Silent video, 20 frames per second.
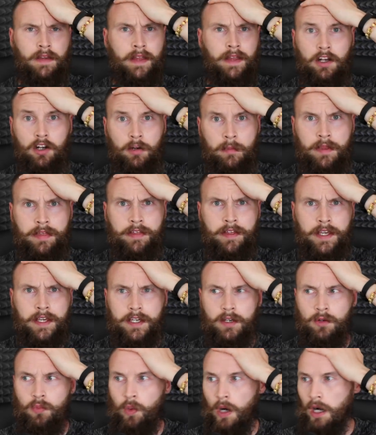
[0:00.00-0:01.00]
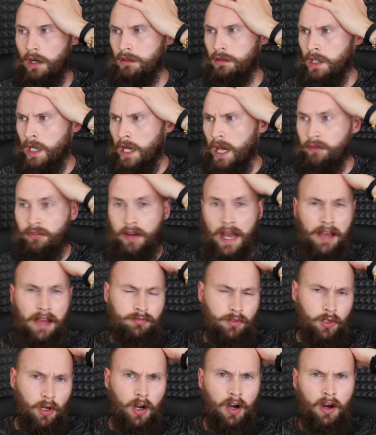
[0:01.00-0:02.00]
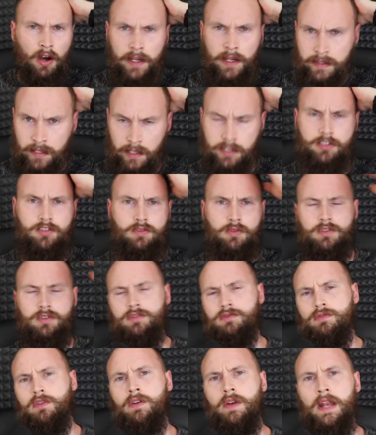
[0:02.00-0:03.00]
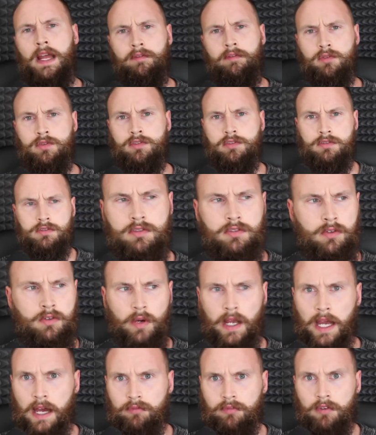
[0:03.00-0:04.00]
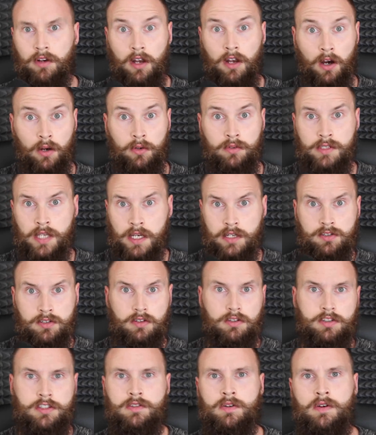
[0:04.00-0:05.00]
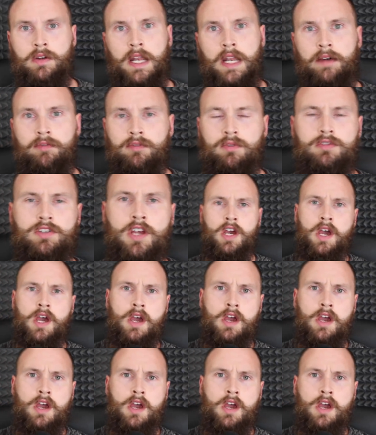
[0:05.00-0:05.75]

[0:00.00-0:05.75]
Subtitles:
And that got me thinking, well, if I haven't got high testosterone levels, do I have low testosterone levels?